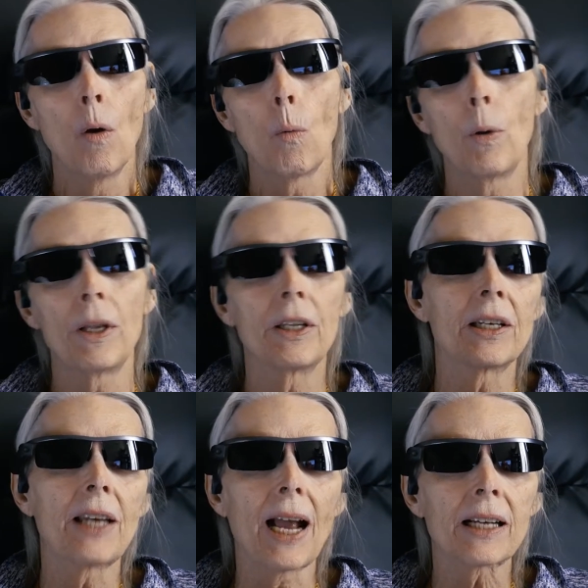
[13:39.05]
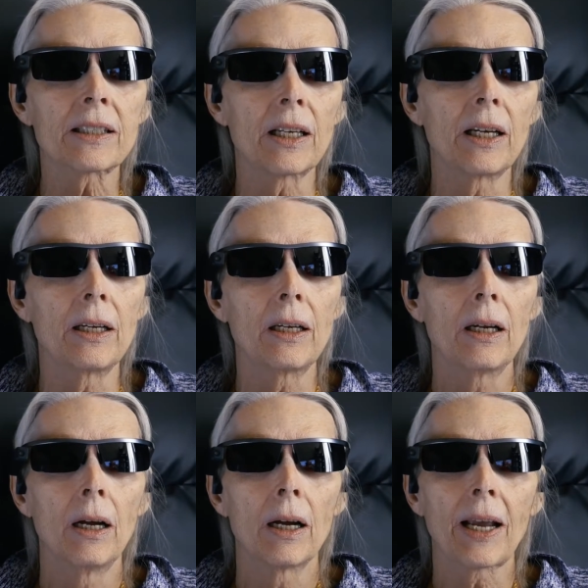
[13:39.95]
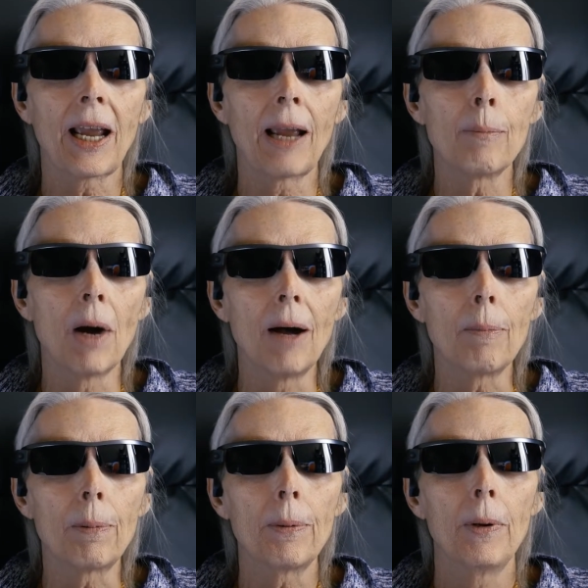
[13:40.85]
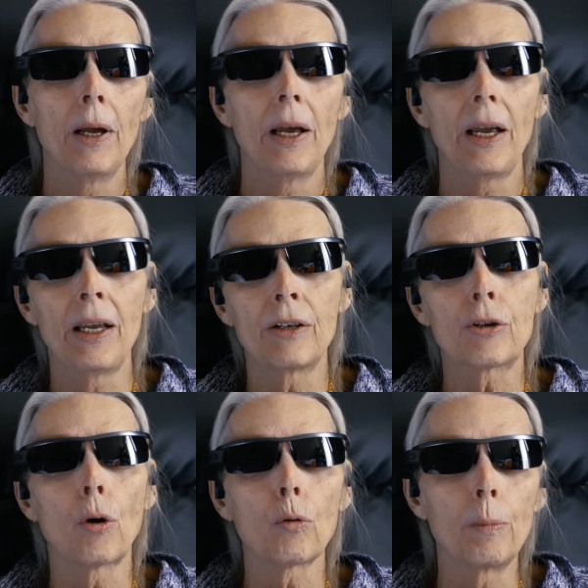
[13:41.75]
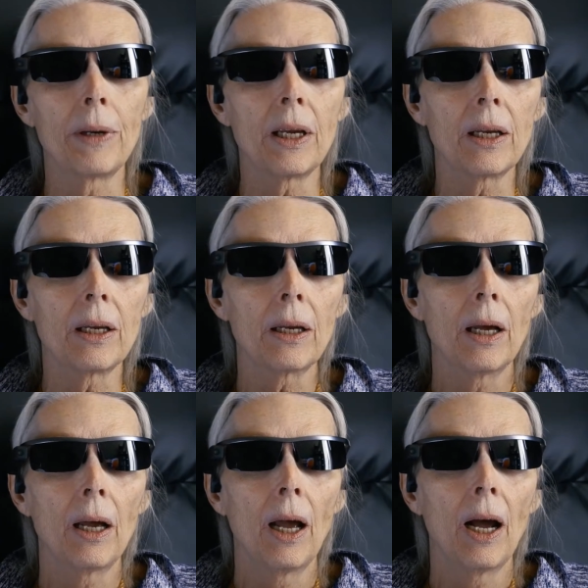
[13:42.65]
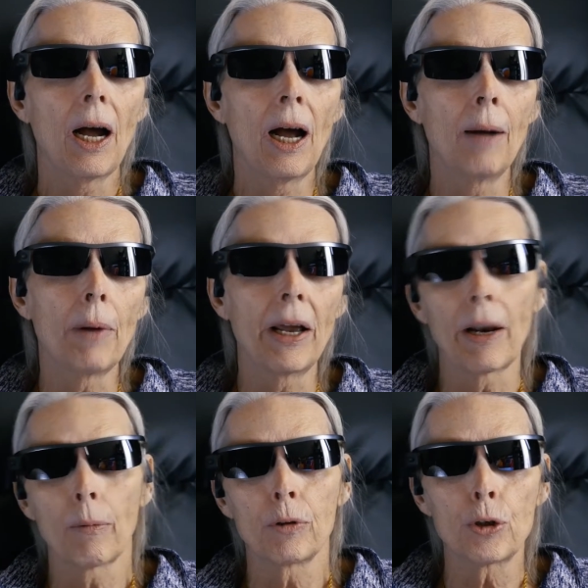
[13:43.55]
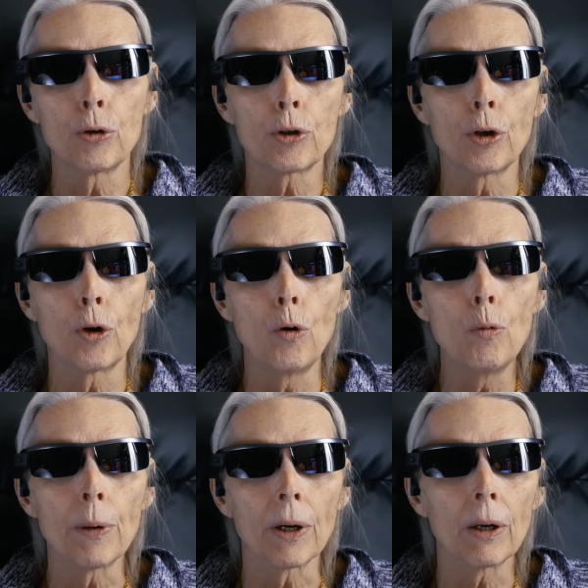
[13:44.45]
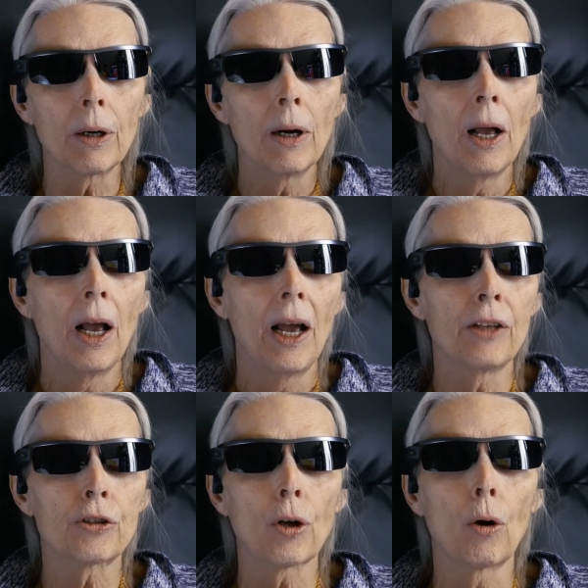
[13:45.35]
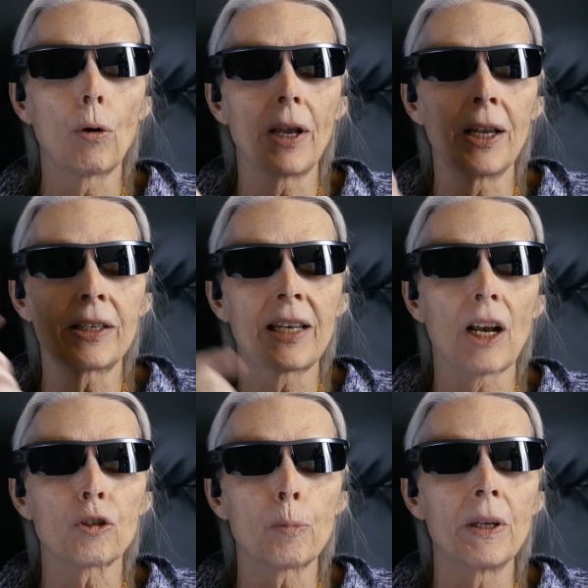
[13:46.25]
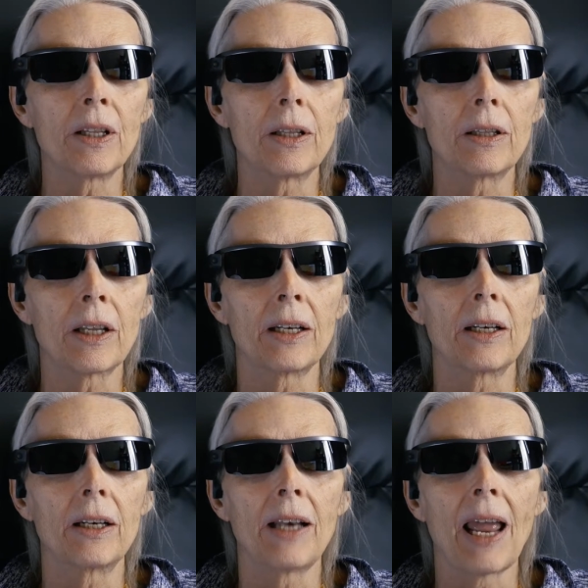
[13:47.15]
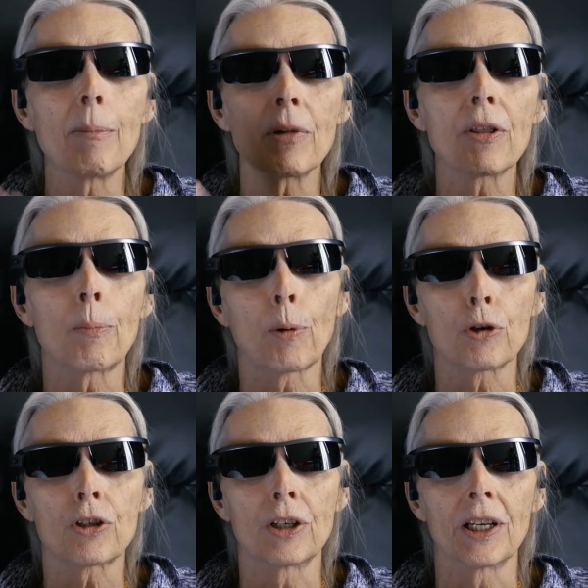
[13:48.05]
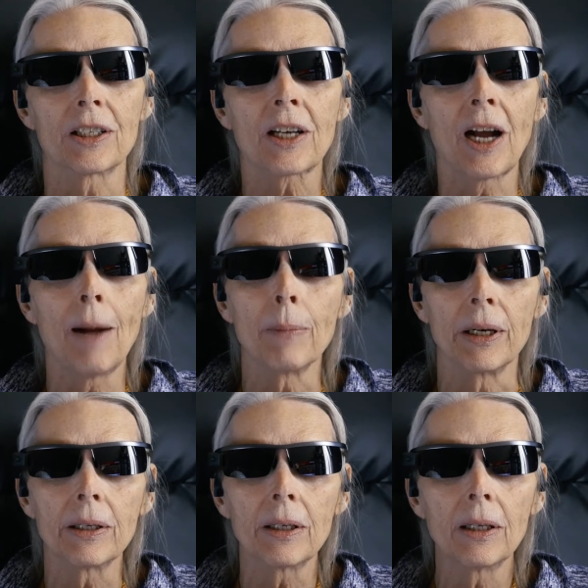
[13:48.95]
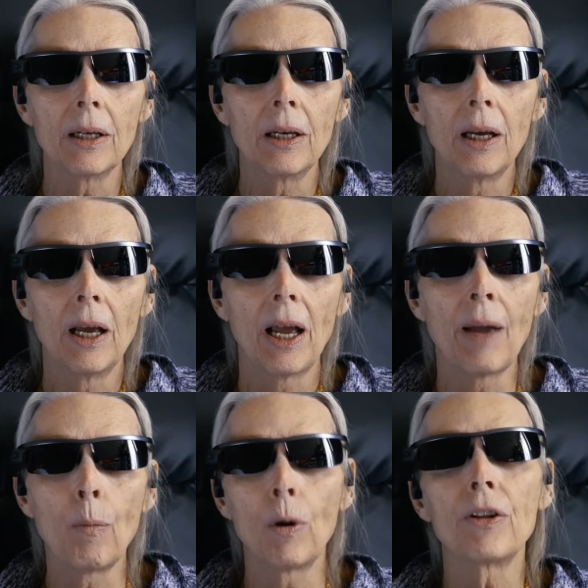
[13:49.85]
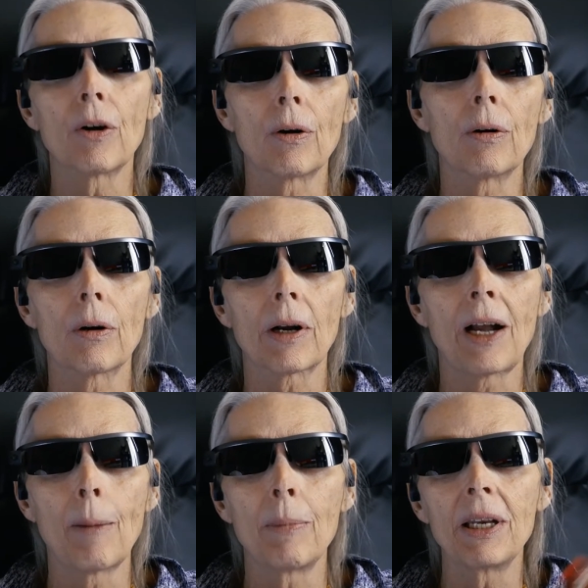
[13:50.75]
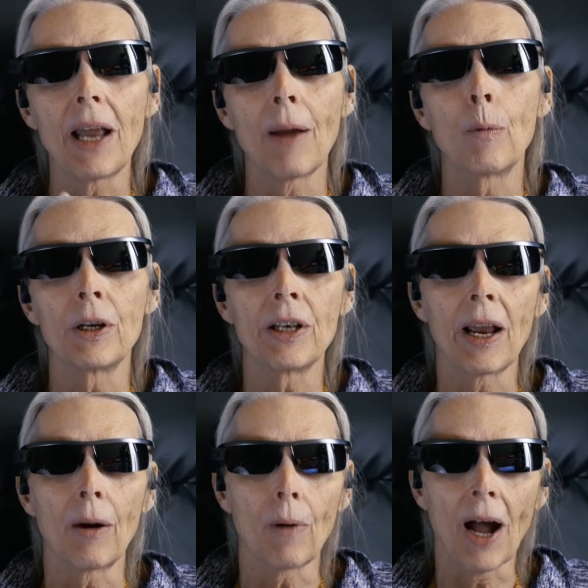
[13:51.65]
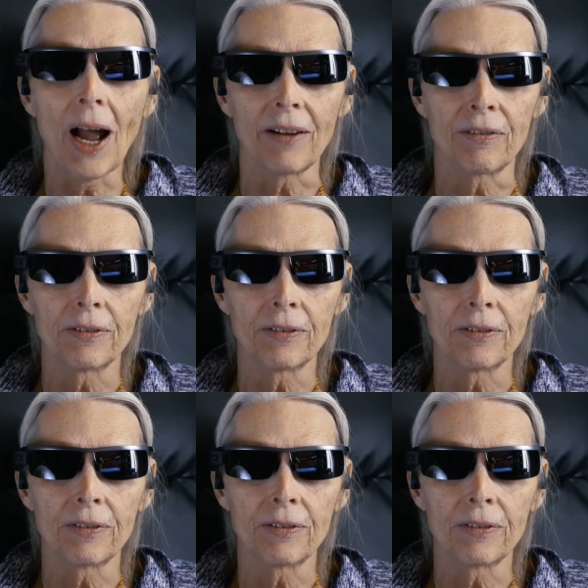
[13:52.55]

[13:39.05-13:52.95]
When the taxi came up, it told me, and I was using Uber, and so it tells me the name of the person that's coming, and when they're coming and when they arrive.